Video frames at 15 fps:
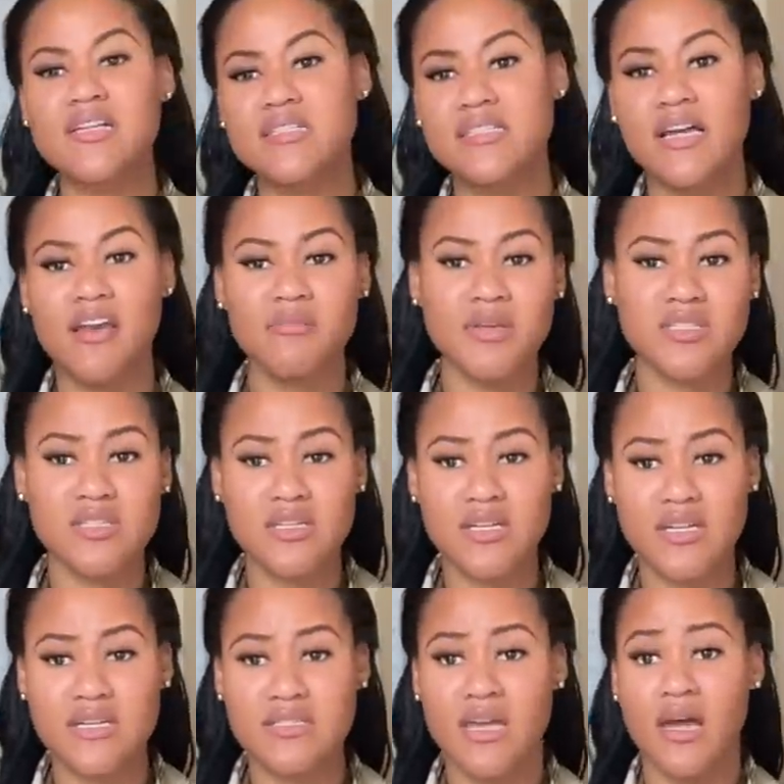is telling me to do
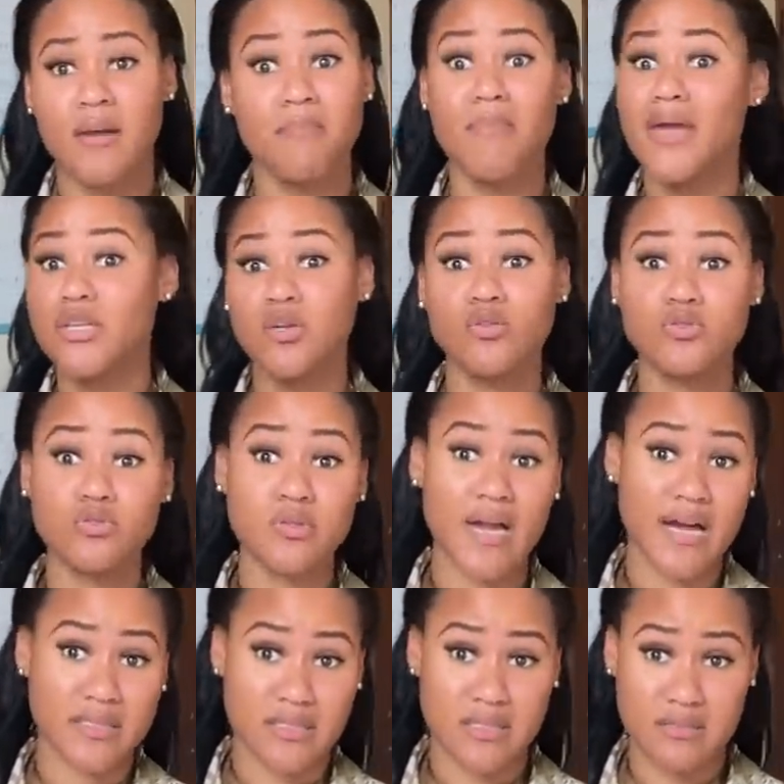this. Men don't do
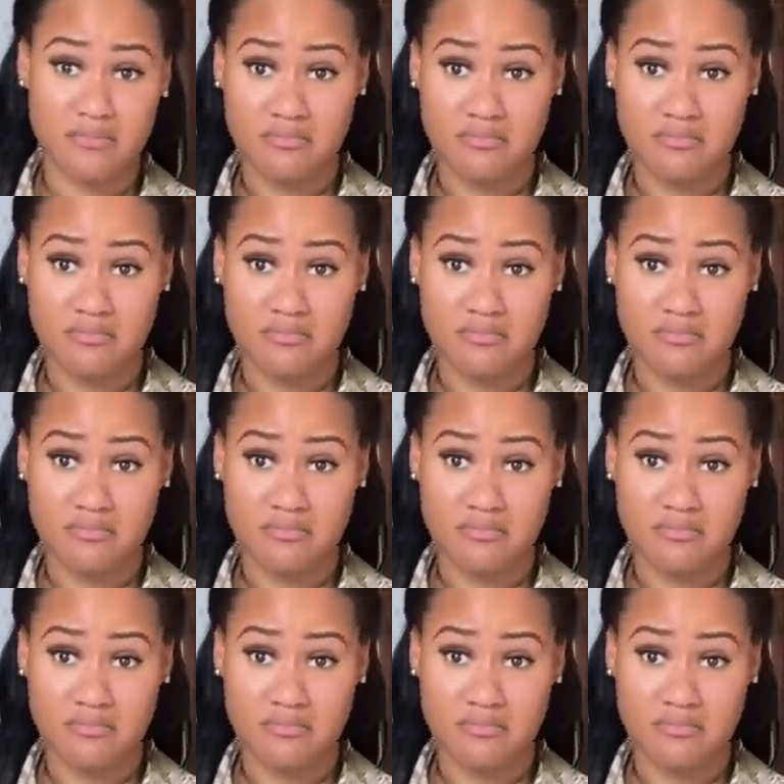that.